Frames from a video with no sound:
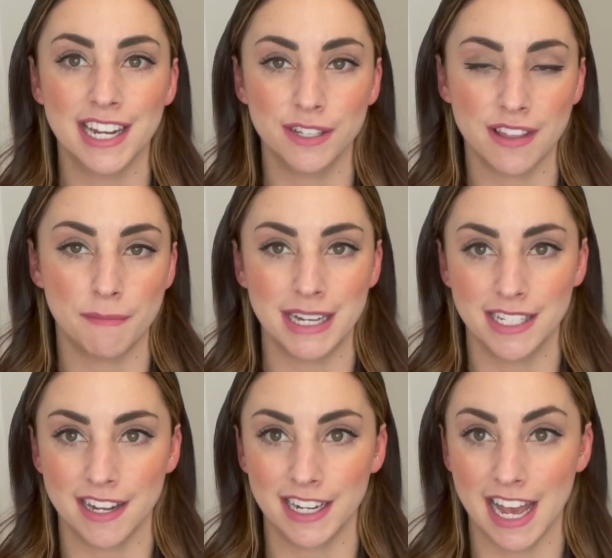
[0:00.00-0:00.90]
so that my
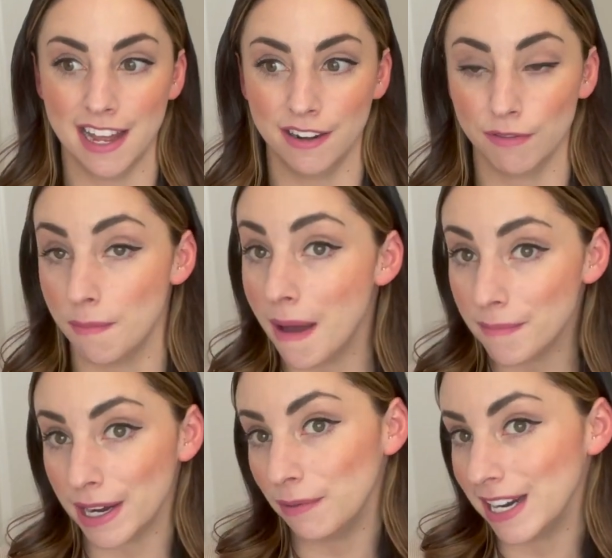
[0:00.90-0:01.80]
son can
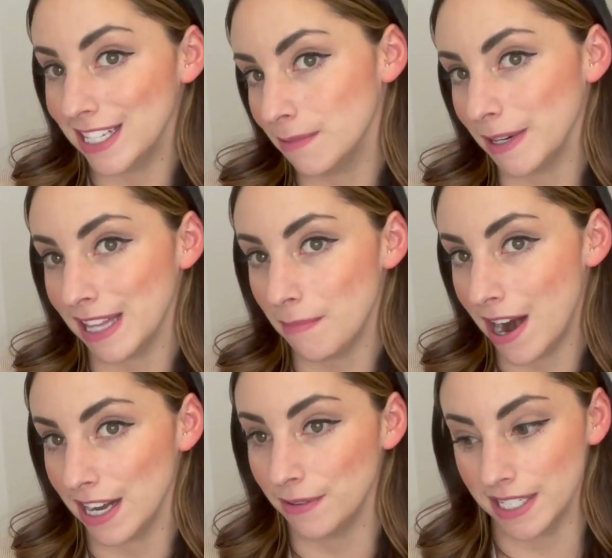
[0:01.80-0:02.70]
remember what his birthday
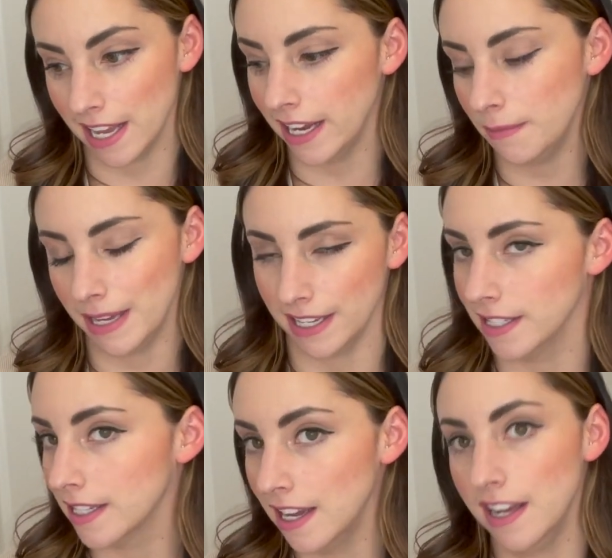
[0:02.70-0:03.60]
party was like,
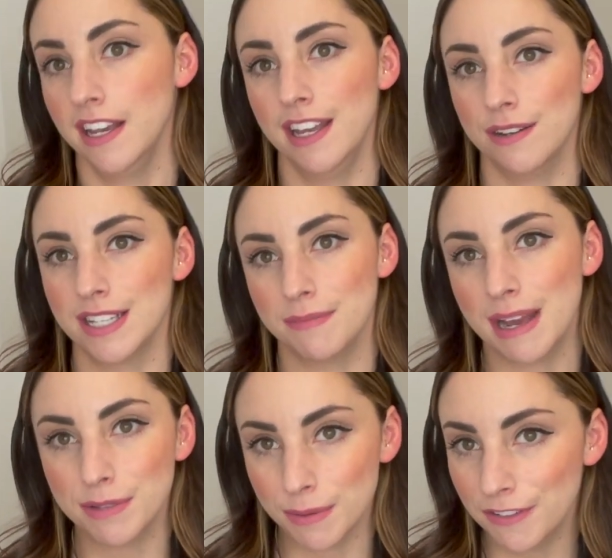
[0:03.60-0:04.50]
because,
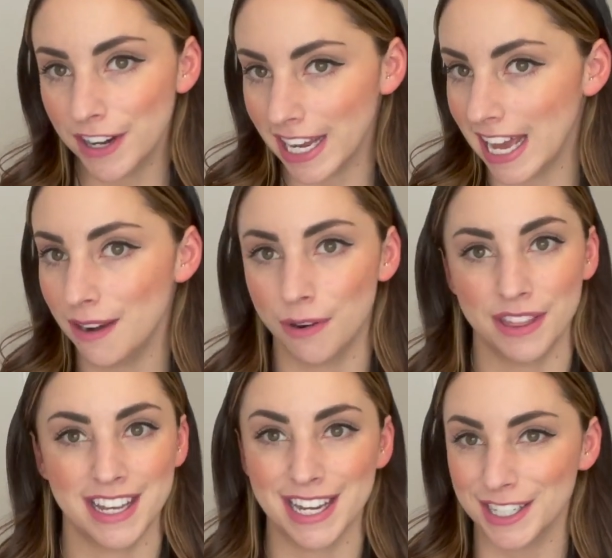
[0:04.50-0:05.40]
sometimes we forget or
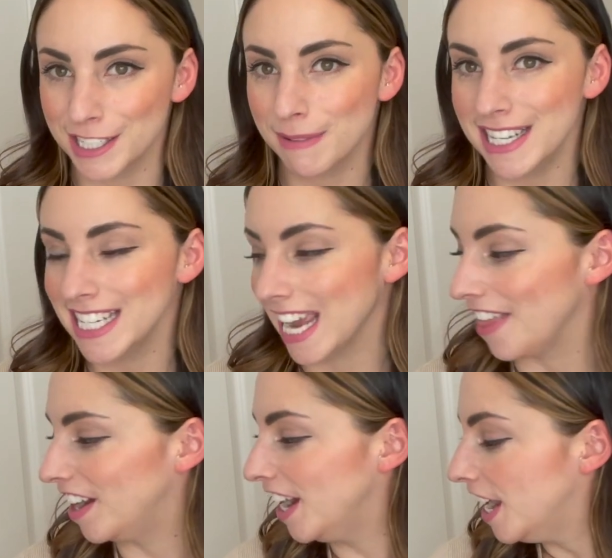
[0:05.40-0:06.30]
the years blend
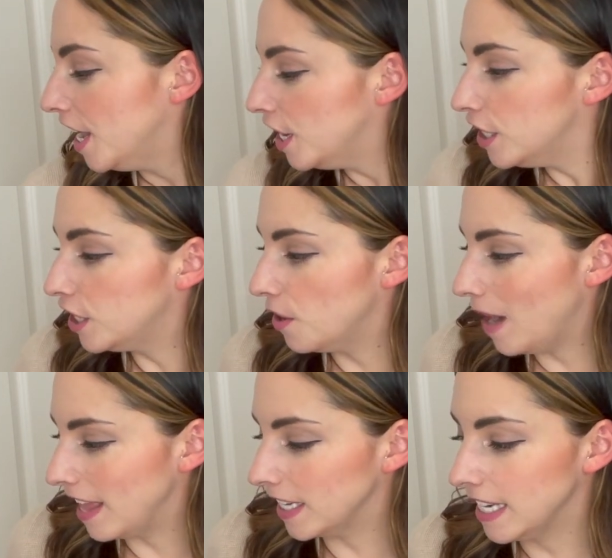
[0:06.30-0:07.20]
together. So
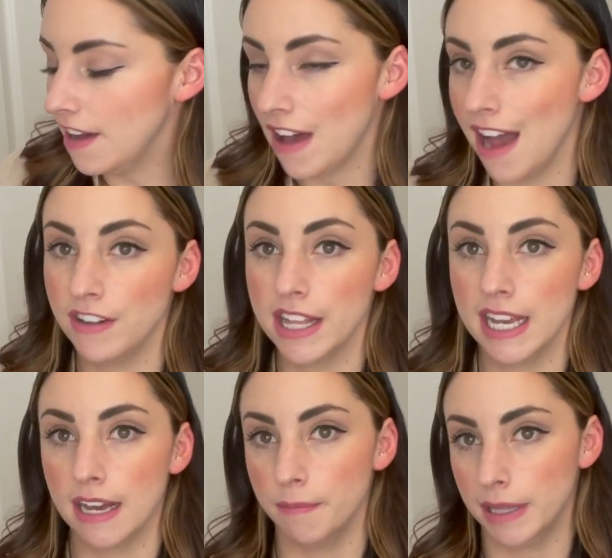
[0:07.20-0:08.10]
I like to have
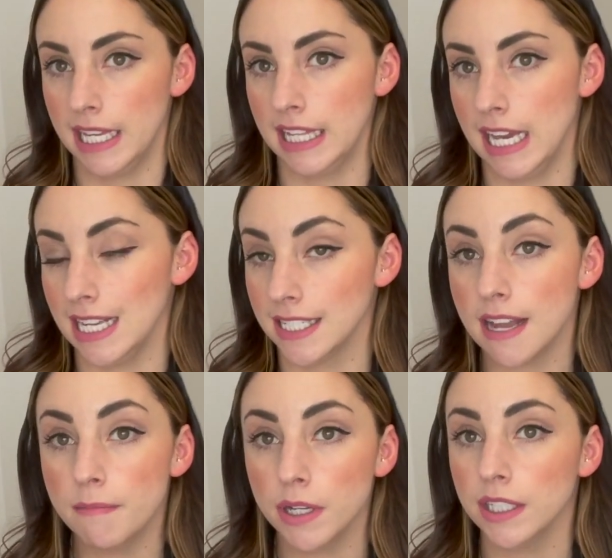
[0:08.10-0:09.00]
everything completely
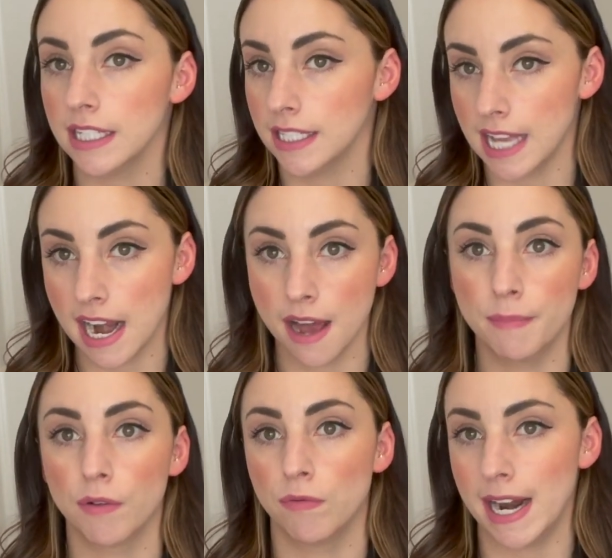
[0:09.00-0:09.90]
assembled, set
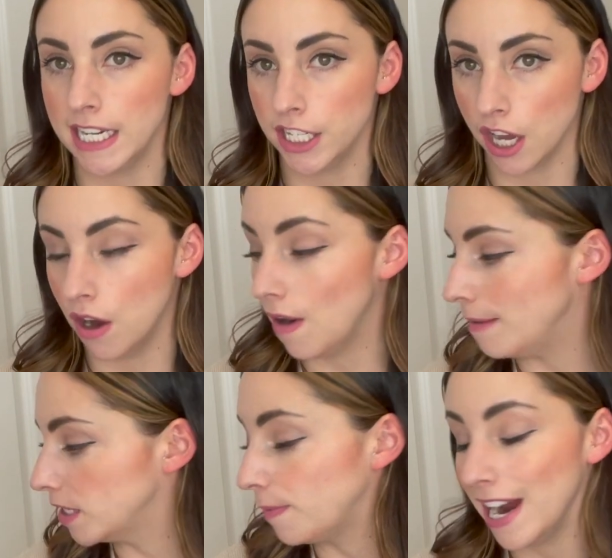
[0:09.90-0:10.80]
up, ready to go.
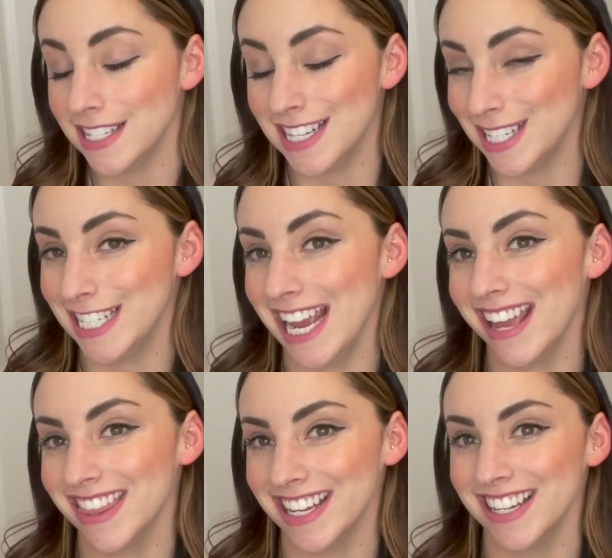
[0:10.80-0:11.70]
I'm surprised I didn't
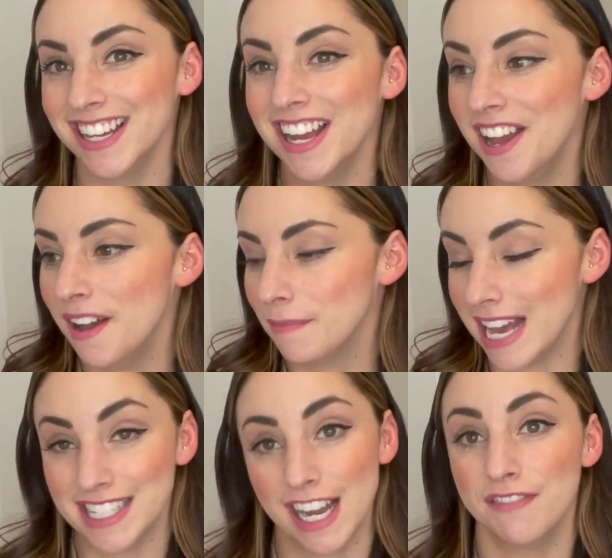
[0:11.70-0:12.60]
take the
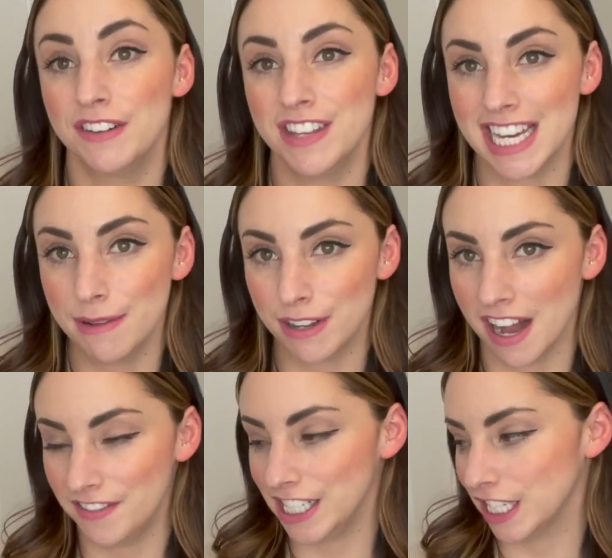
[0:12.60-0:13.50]
plastic off of the table
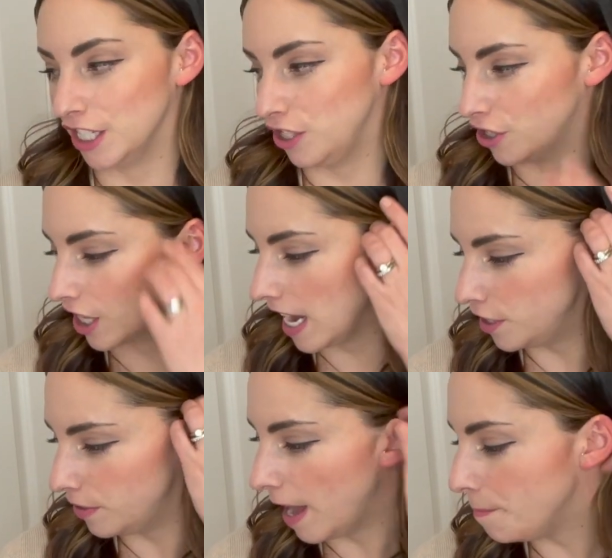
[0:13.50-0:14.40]
covers because usually I
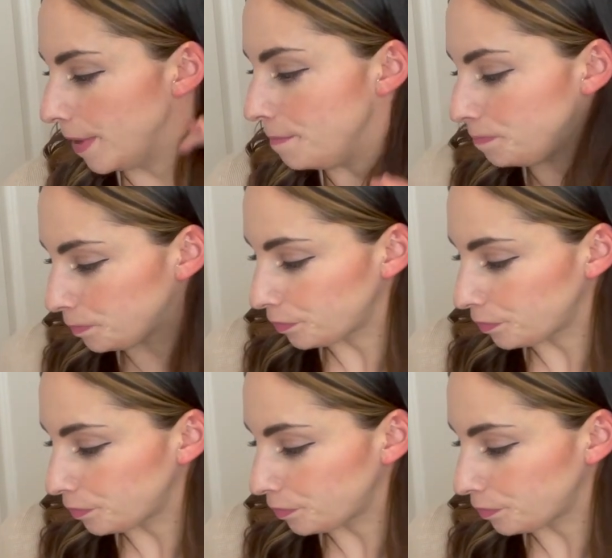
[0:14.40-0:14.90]
do that, but